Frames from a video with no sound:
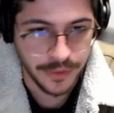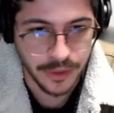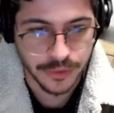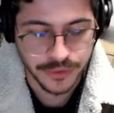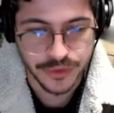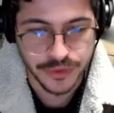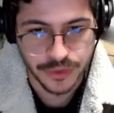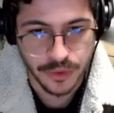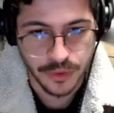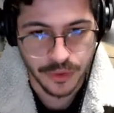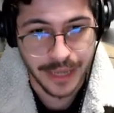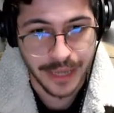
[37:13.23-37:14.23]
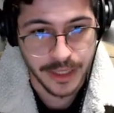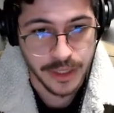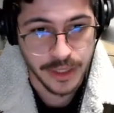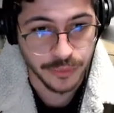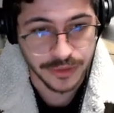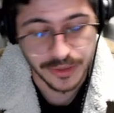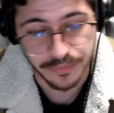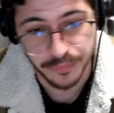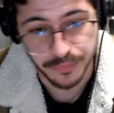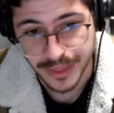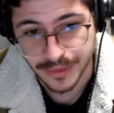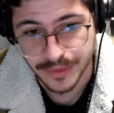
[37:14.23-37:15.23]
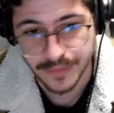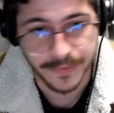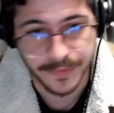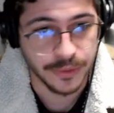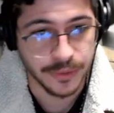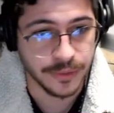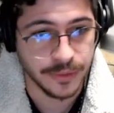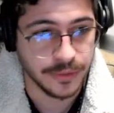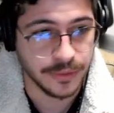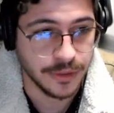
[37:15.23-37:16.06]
also saw that it was a bit difficult